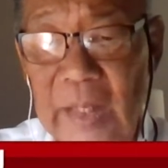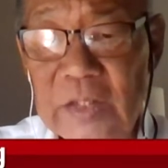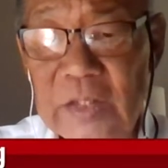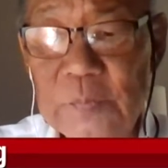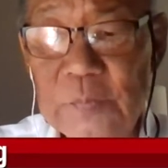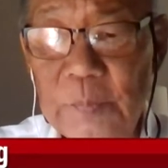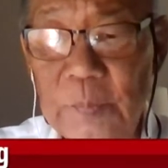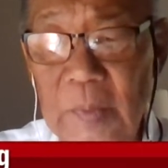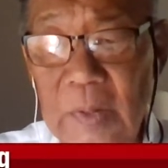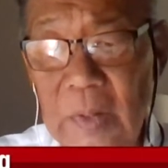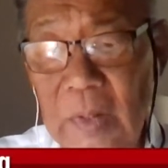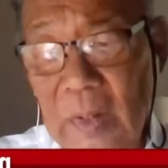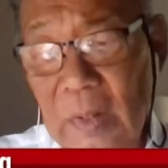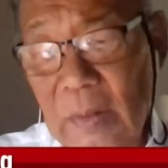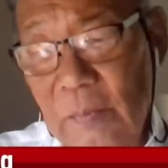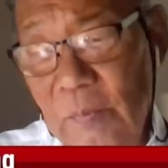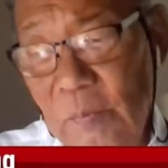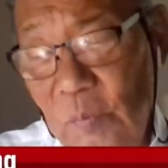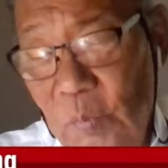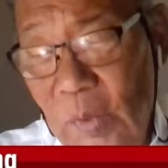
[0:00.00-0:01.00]
it's
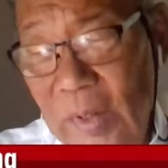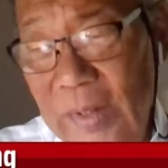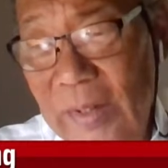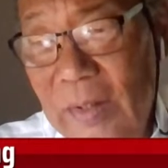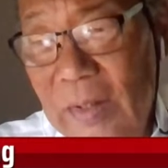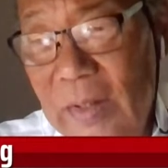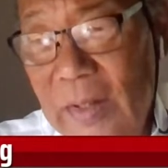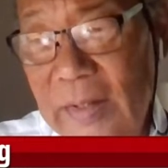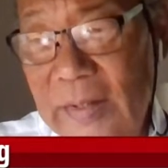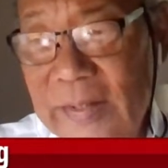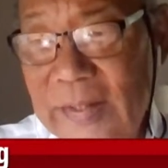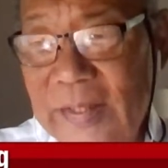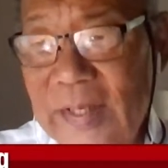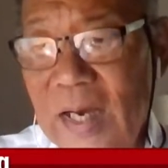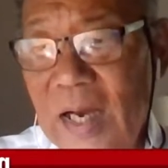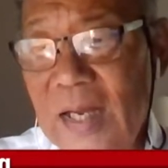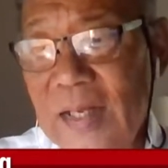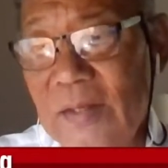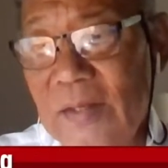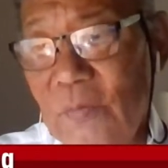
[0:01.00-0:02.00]
when the
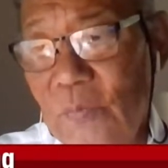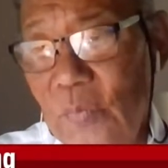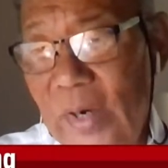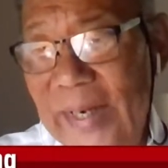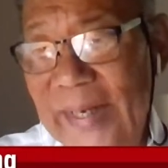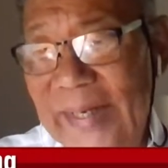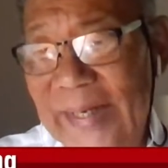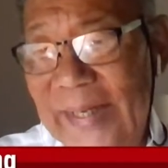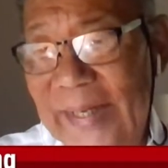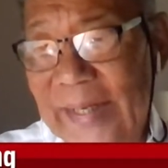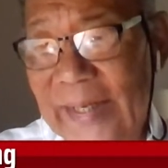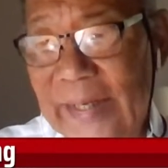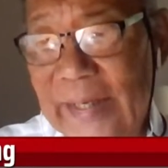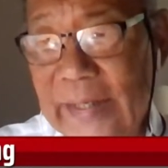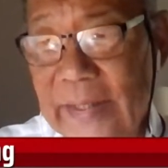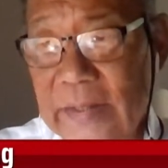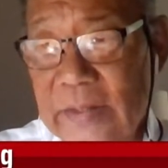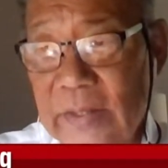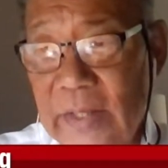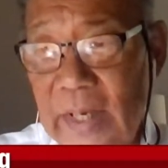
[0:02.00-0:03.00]
dot rating
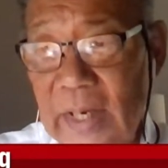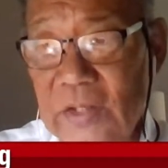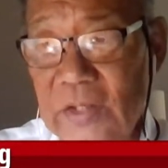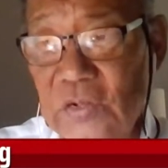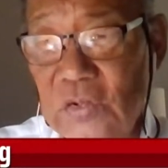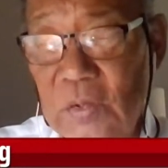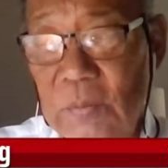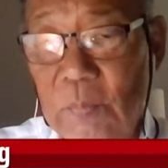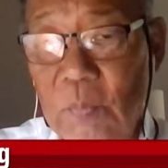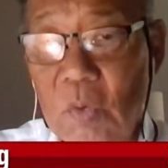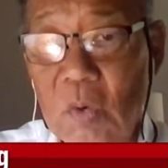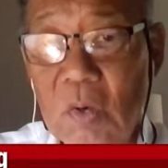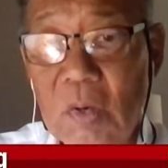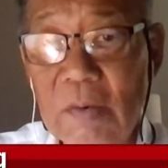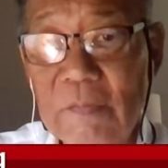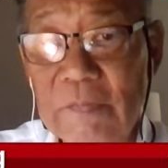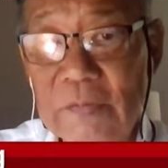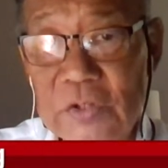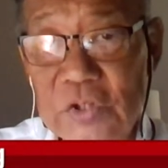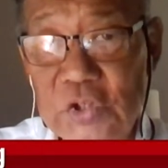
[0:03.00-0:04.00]
is actually more
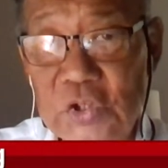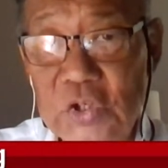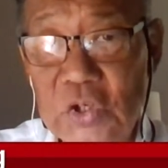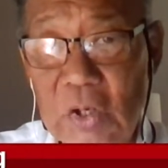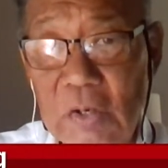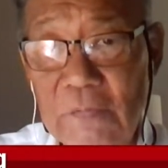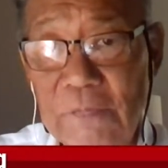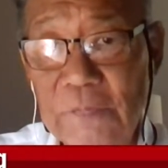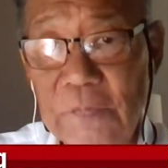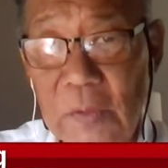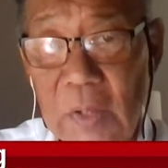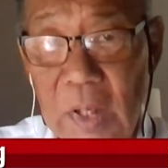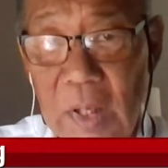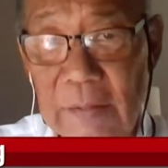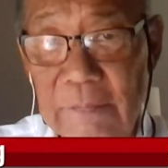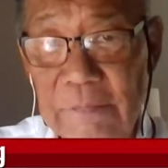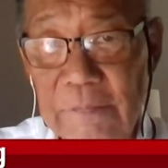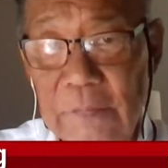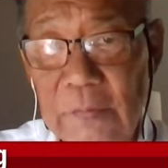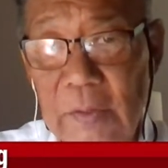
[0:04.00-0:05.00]
of a shelf
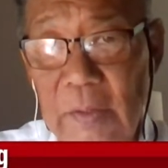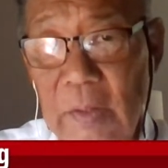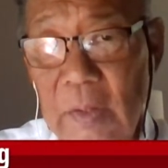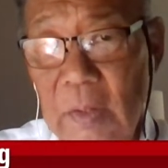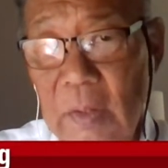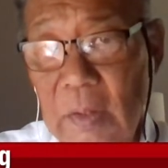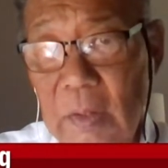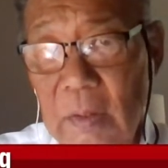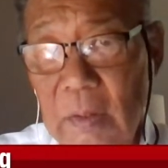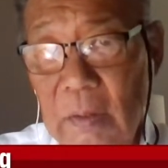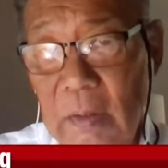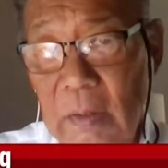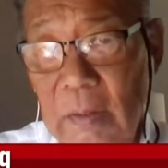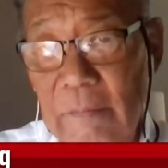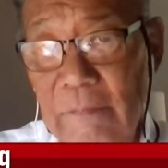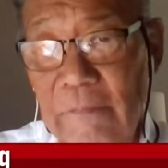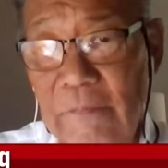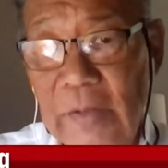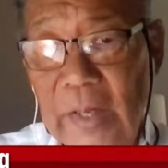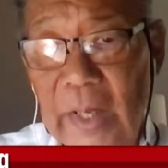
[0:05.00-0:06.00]
life
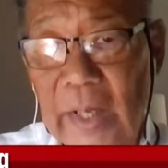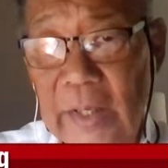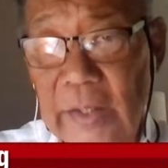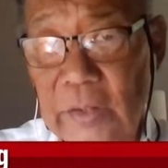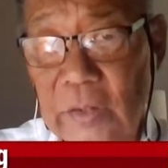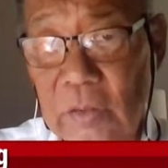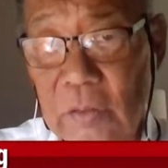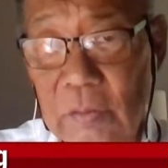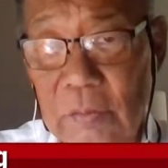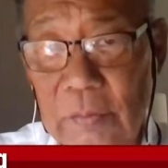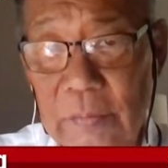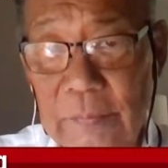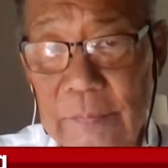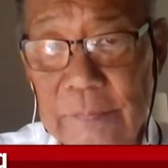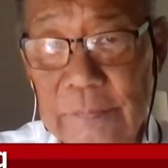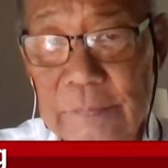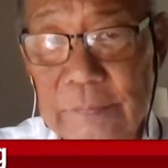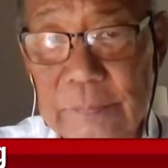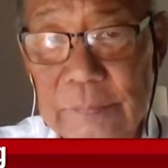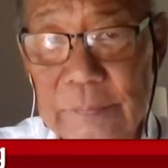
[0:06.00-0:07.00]
value.
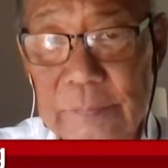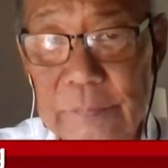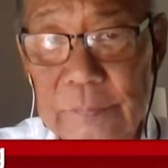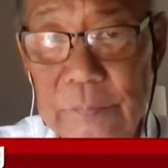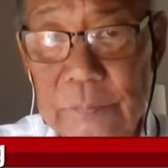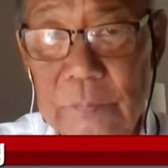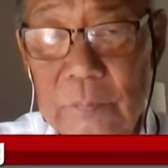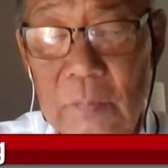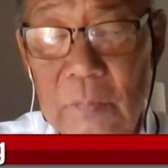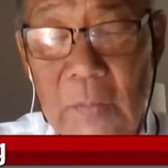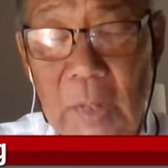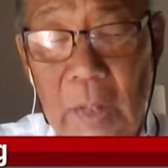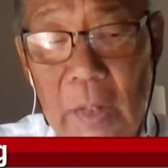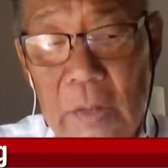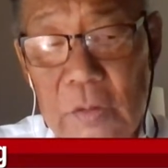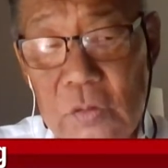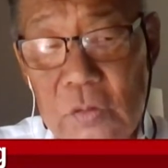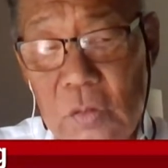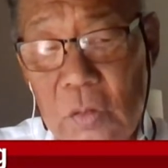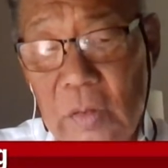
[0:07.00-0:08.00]
Oh.
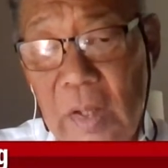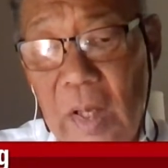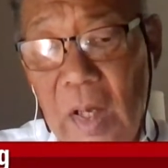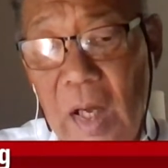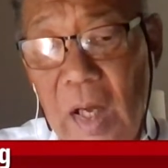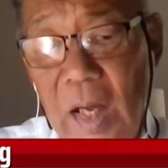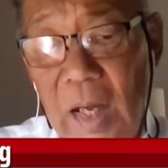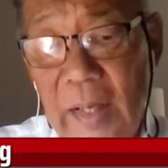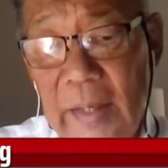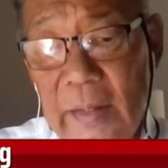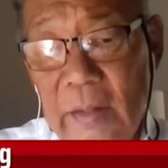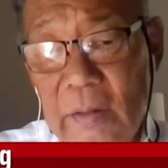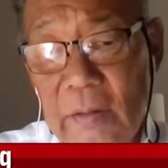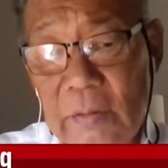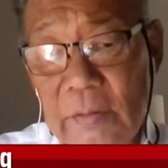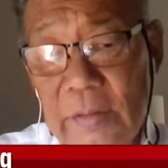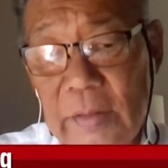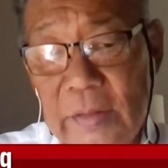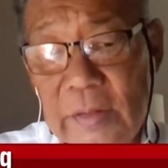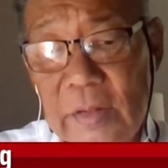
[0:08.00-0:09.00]
So the higher
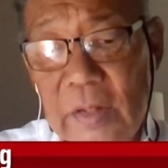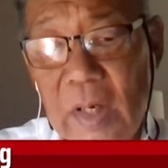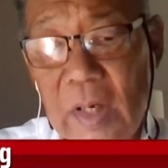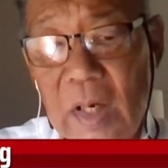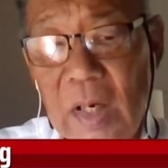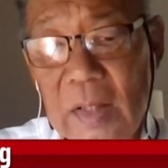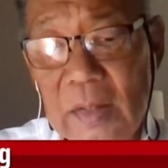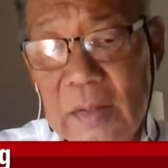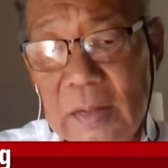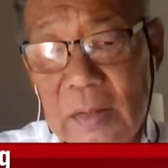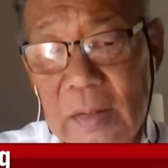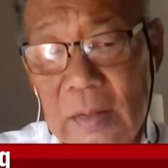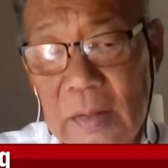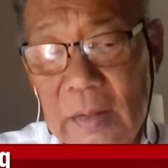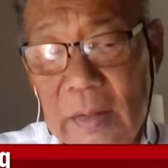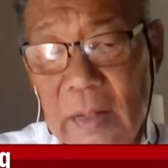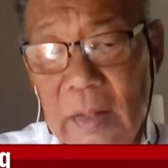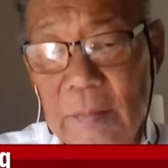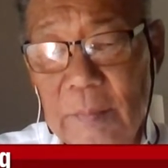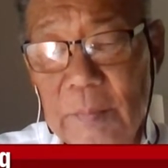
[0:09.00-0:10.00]
the dot
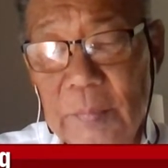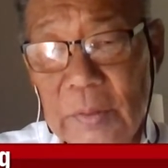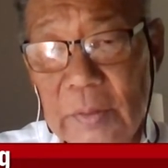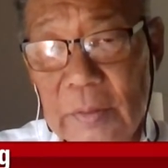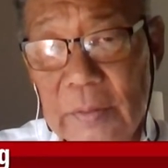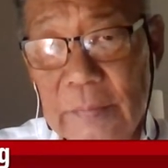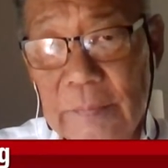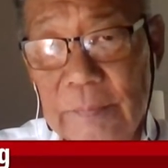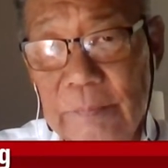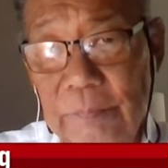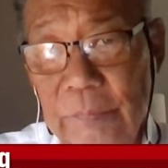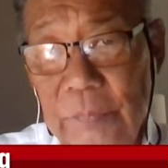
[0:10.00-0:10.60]
number,